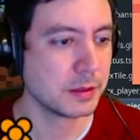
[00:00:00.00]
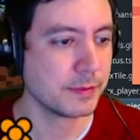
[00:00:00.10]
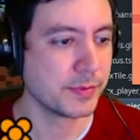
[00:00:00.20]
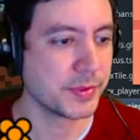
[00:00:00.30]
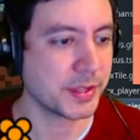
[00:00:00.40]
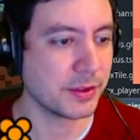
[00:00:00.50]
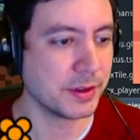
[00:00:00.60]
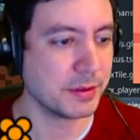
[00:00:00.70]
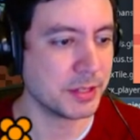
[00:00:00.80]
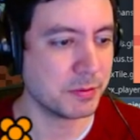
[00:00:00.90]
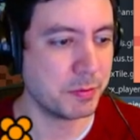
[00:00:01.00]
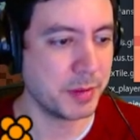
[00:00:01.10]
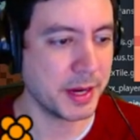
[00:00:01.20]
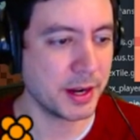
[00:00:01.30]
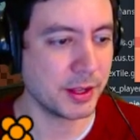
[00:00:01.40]
It's like you can just
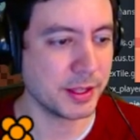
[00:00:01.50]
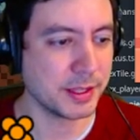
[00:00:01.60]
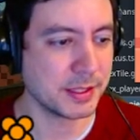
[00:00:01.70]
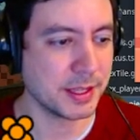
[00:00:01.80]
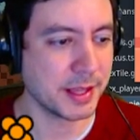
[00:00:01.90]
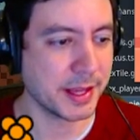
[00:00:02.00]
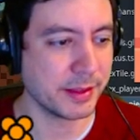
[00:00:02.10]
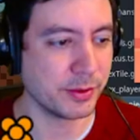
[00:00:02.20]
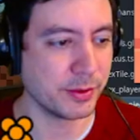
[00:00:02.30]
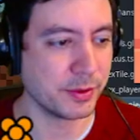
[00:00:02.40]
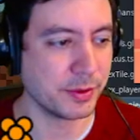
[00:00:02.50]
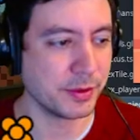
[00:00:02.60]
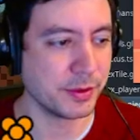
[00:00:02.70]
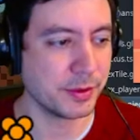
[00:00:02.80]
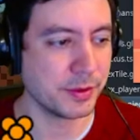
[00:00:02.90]
barely see that little
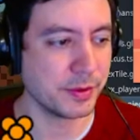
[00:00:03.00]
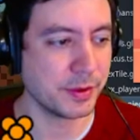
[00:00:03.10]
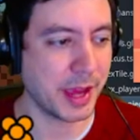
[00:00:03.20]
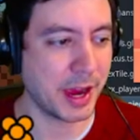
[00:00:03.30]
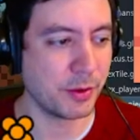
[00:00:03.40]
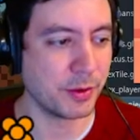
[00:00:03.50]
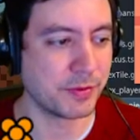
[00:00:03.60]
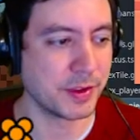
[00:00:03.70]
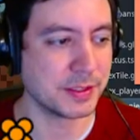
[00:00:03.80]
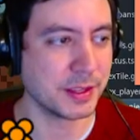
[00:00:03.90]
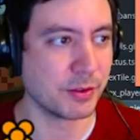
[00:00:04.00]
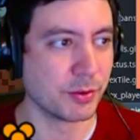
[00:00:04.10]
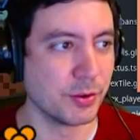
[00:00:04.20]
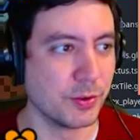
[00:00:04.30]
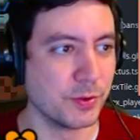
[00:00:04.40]
outward-facing
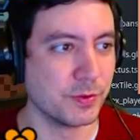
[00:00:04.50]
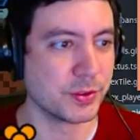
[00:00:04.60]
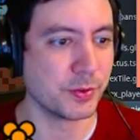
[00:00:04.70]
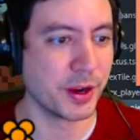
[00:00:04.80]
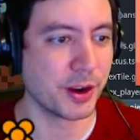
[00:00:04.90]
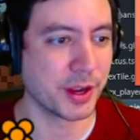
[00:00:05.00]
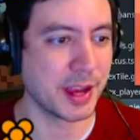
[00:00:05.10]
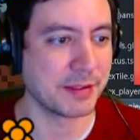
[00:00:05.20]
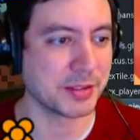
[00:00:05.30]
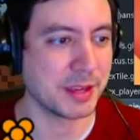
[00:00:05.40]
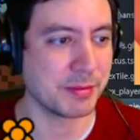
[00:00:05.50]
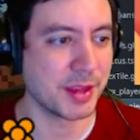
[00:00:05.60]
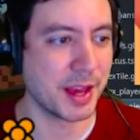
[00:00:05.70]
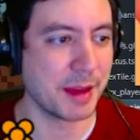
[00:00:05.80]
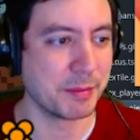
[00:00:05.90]
groove, so we are going to have to keep
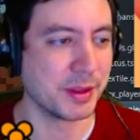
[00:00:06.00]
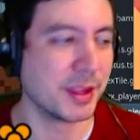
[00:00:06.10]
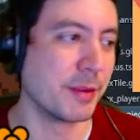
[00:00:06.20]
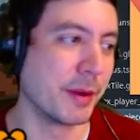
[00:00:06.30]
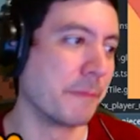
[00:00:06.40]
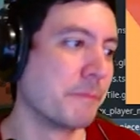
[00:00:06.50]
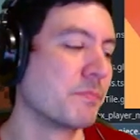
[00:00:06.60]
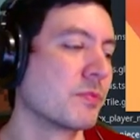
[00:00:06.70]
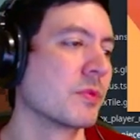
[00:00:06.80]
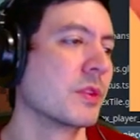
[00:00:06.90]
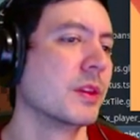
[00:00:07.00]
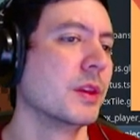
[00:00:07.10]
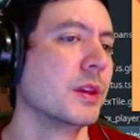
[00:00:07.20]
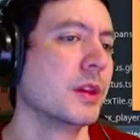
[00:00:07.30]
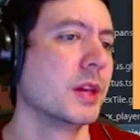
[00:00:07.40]
that. But anyway,
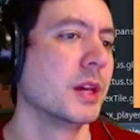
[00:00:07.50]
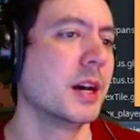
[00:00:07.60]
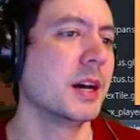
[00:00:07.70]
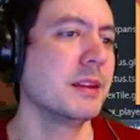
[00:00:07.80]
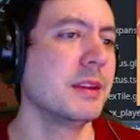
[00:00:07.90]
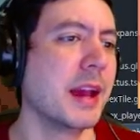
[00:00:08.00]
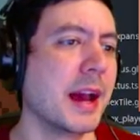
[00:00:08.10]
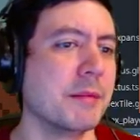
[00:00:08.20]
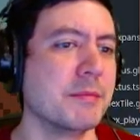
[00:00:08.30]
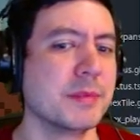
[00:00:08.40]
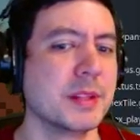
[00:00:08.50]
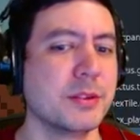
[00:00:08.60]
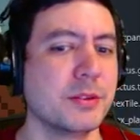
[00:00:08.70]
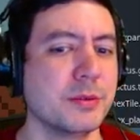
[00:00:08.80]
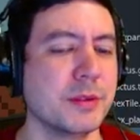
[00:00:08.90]
yeah, a
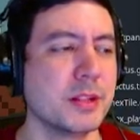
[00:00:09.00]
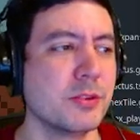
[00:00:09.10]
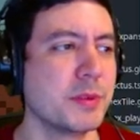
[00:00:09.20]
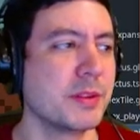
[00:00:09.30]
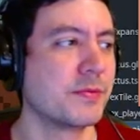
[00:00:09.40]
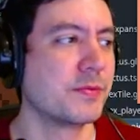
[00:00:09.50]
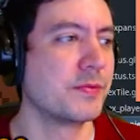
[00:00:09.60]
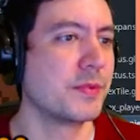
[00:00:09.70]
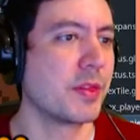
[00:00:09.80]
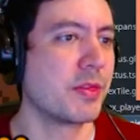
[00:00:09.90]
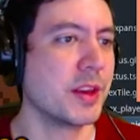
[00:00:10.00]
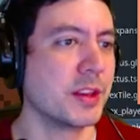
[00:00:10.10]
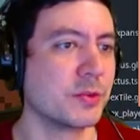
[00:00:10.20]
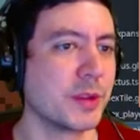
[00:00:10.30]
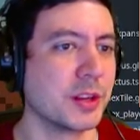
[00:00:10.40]
little bit of
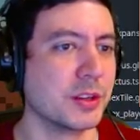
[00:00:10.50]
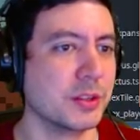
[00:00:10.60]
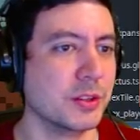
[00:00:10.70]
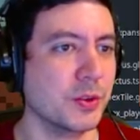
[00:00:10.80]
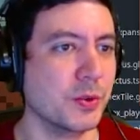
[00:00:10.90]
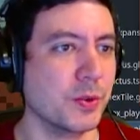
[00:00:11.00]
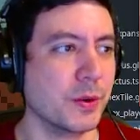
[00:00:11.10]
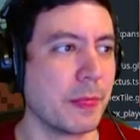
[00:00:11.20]
things we can do.